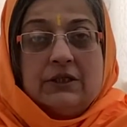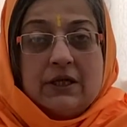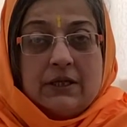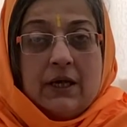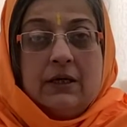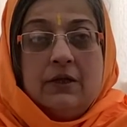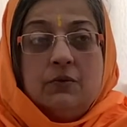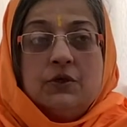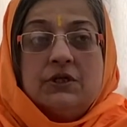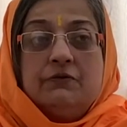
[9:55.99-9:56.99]
Sadanand
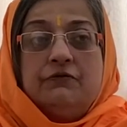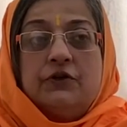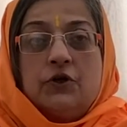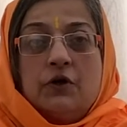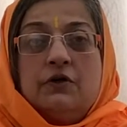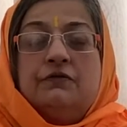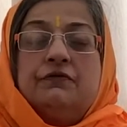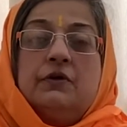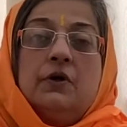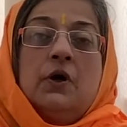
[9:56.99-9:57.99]
was a
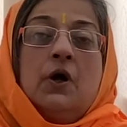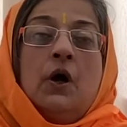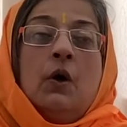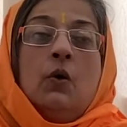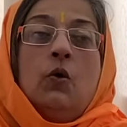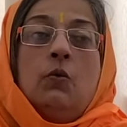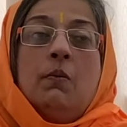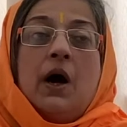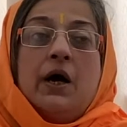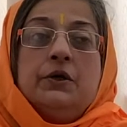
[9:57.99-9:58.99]
photographer who
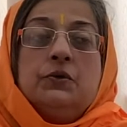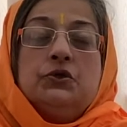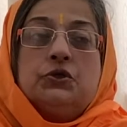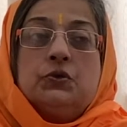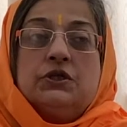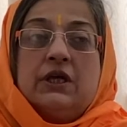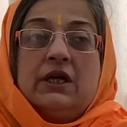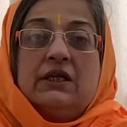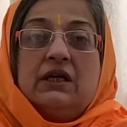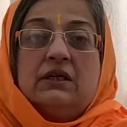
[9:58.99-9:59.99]
Ma used to say
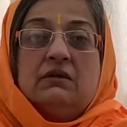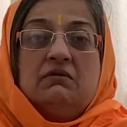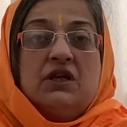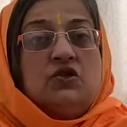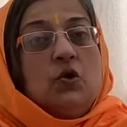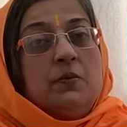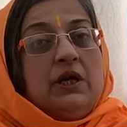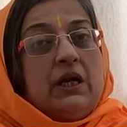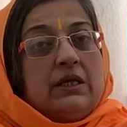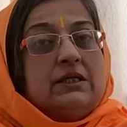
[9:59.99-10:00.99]
that there's
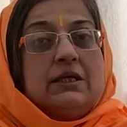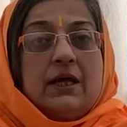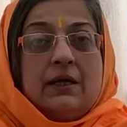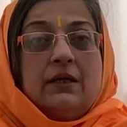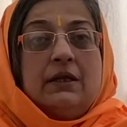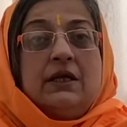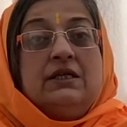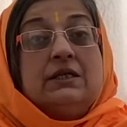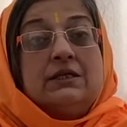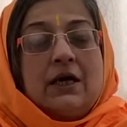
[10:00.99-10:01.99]
nobody like Sadanand, and
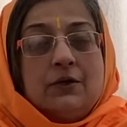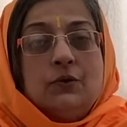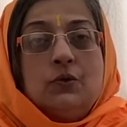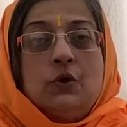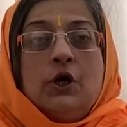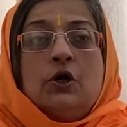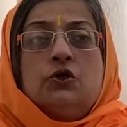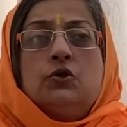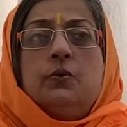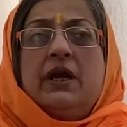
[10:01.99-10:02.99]
he's a sadhu.
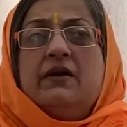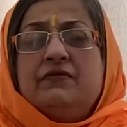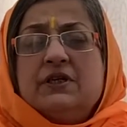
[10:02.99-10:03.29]
So whenever